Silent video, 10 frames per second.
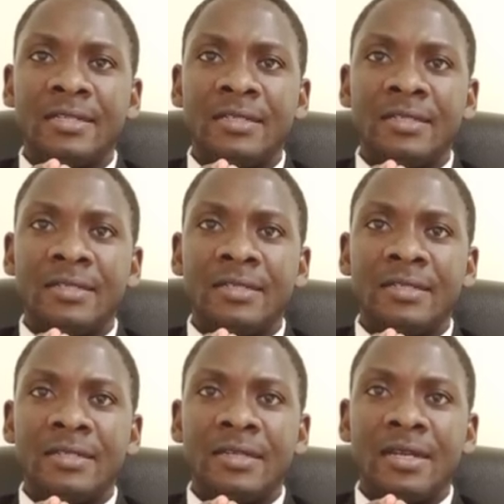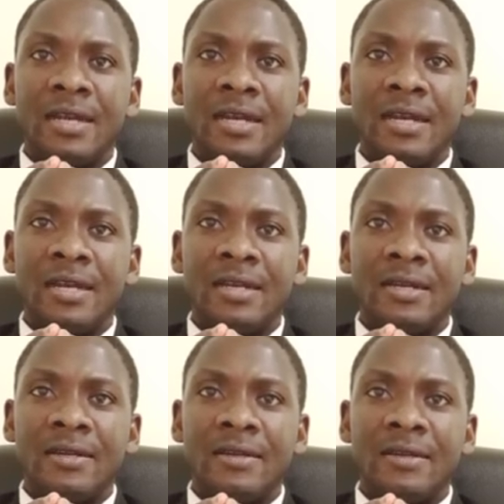
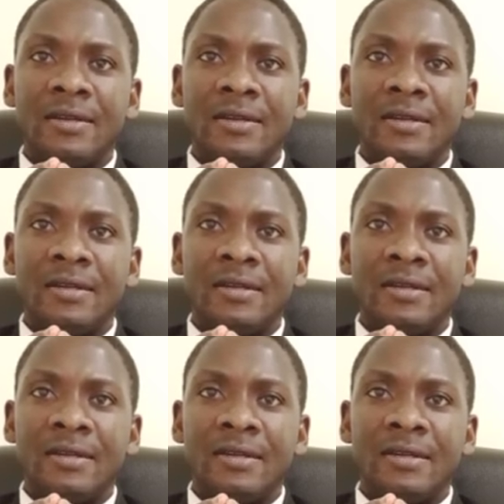Nobody speaks.